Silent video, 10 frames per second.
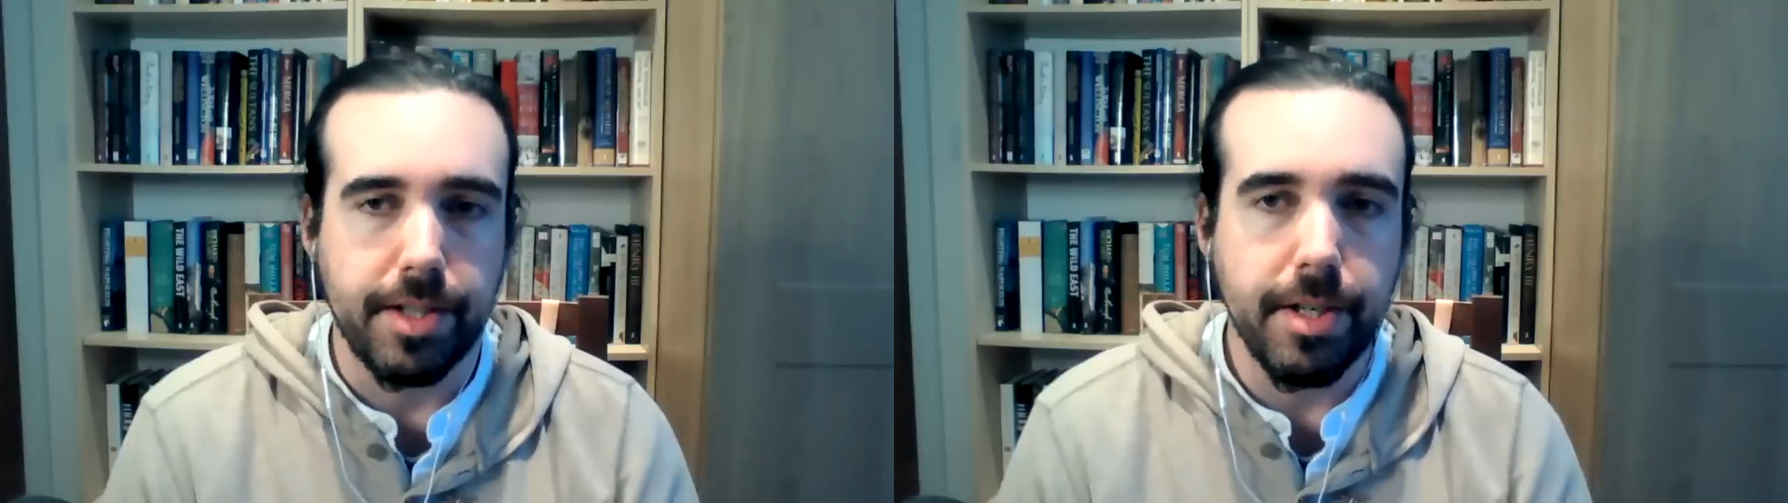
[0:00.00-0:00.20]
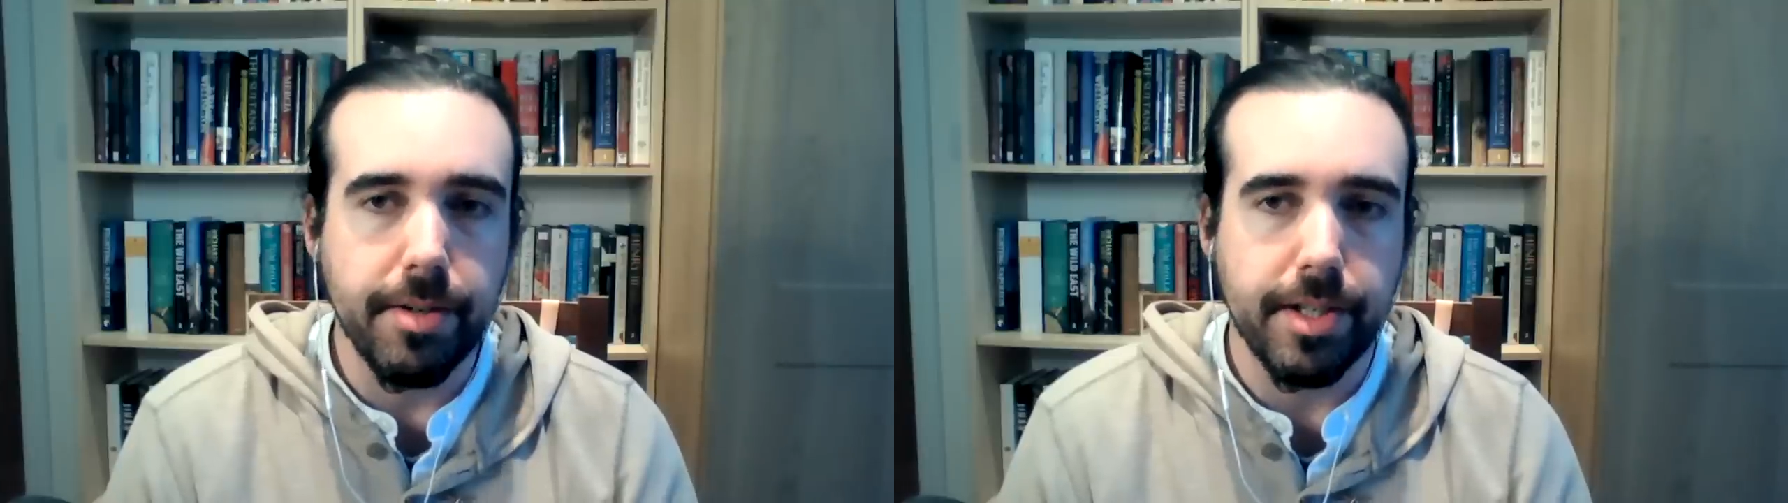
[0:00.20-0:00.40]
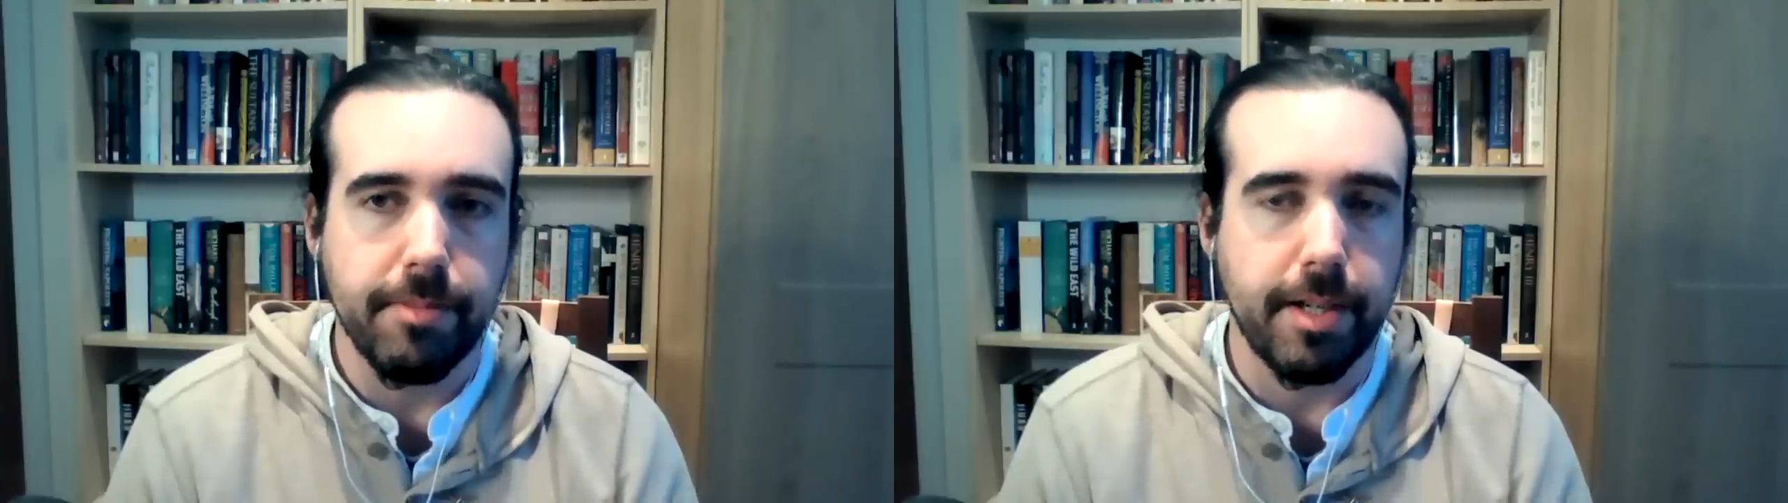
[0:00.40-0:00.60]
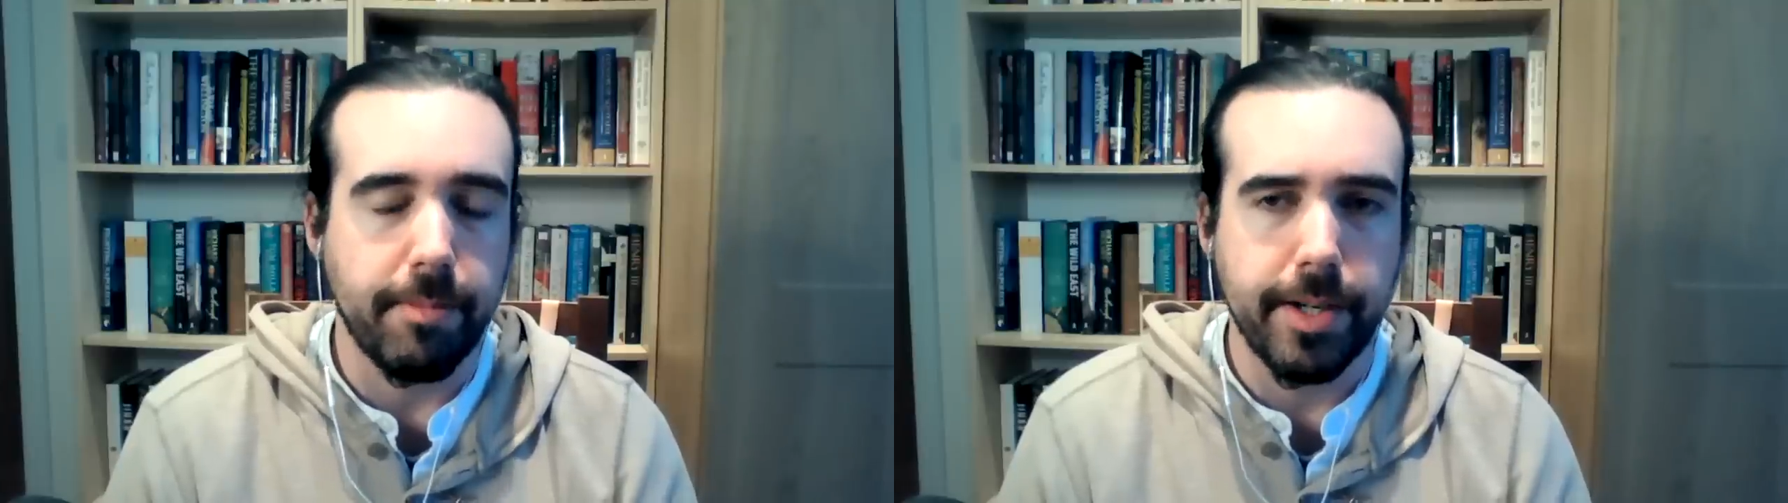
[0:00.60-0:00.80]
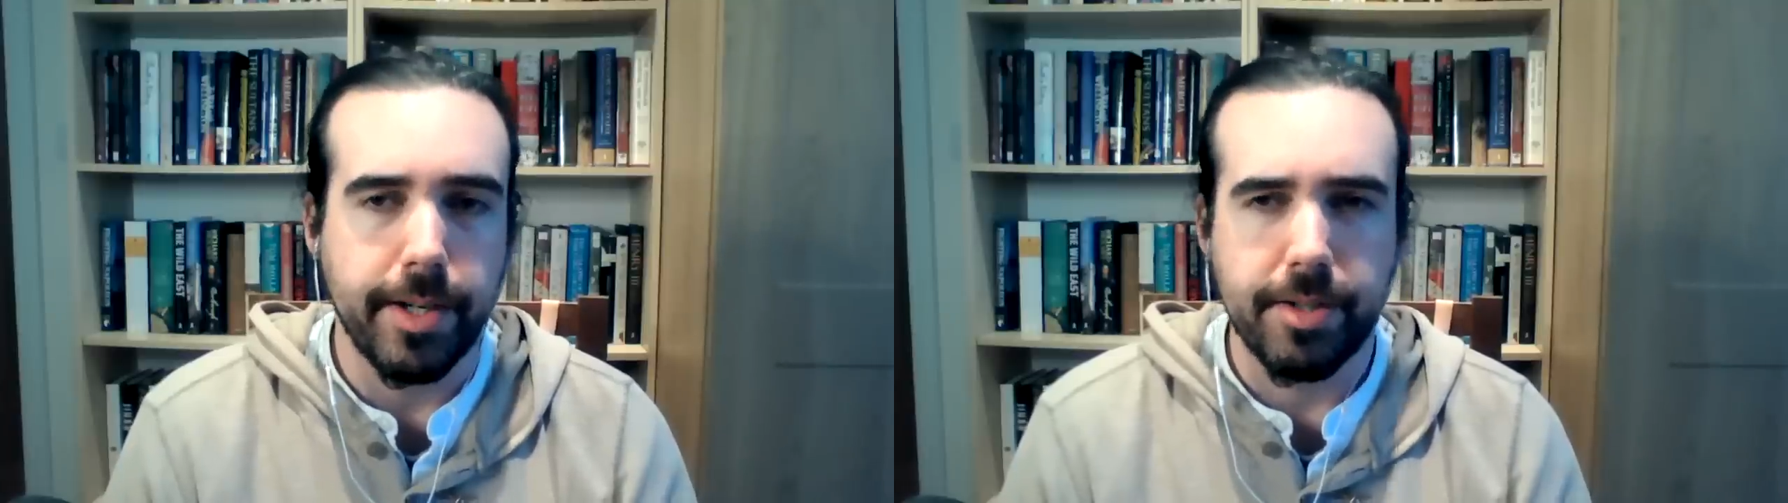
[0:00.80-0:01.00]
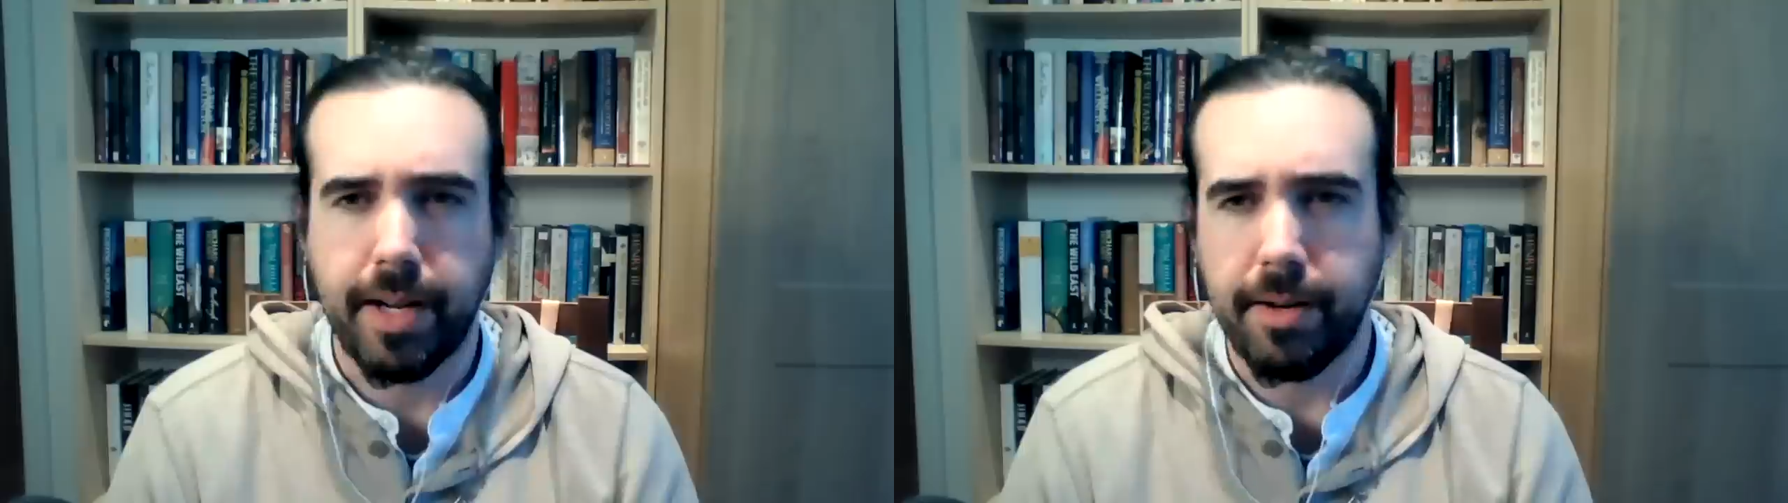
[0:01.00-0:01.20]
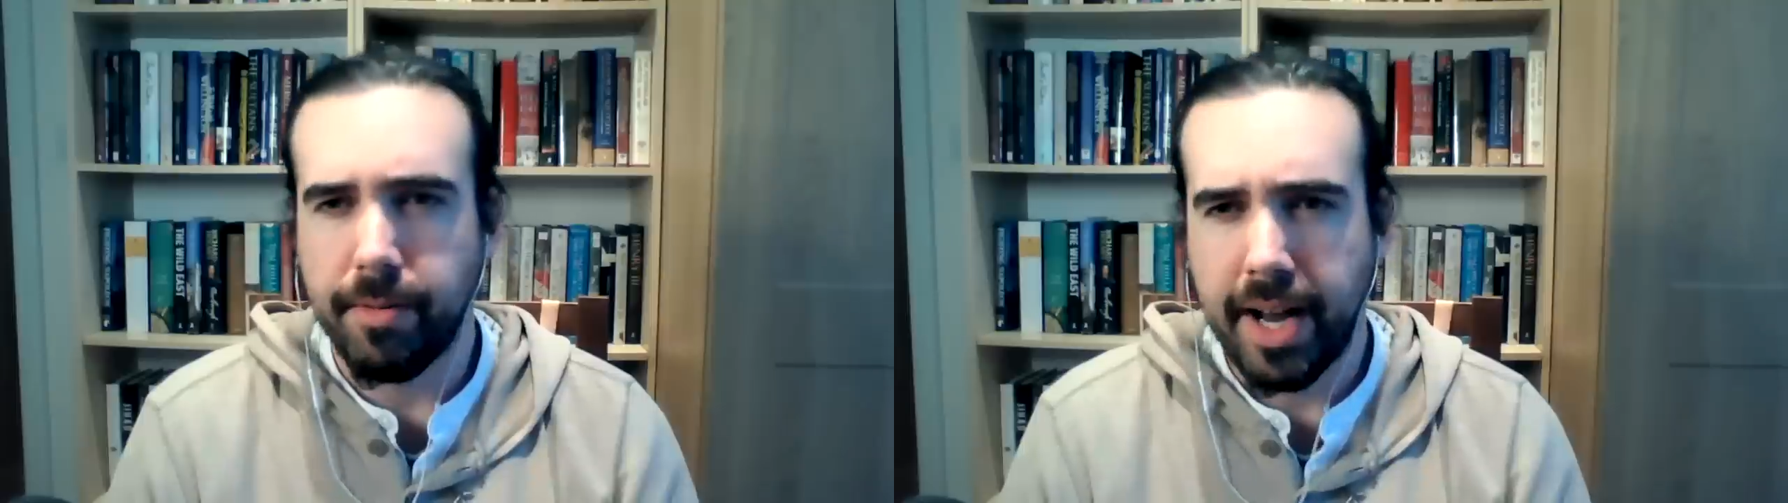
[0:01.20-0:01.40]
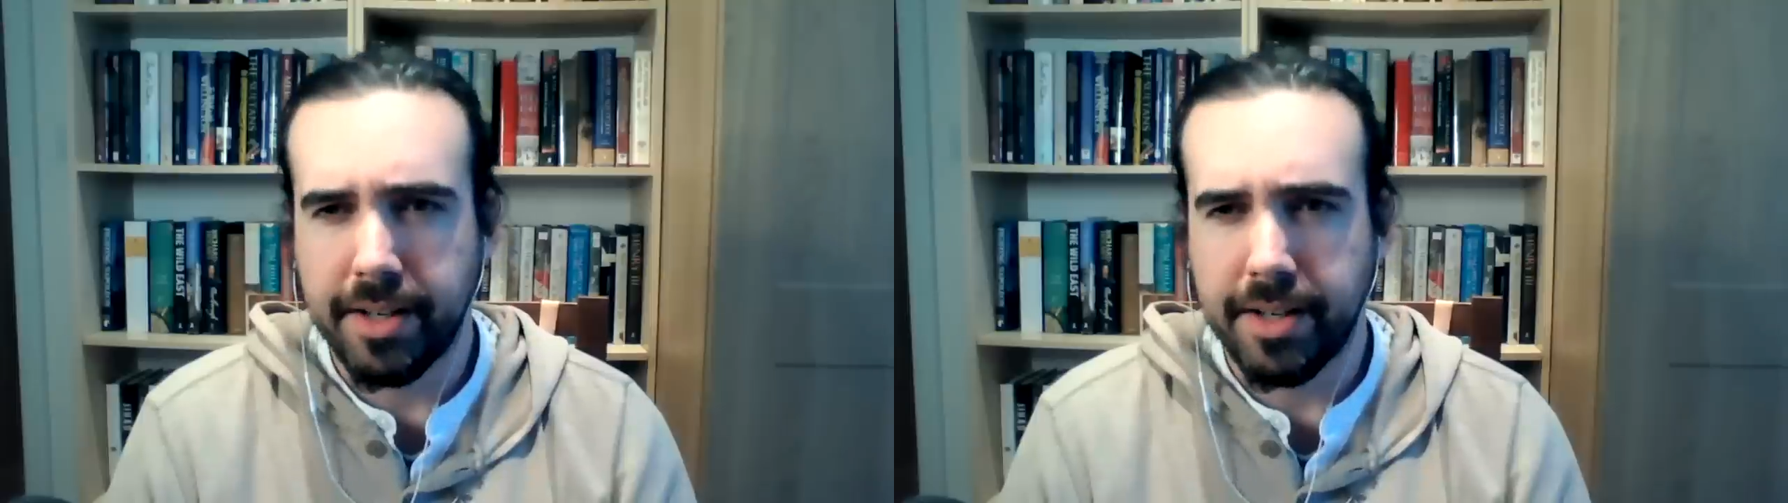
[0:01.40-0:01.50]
would usually be approached by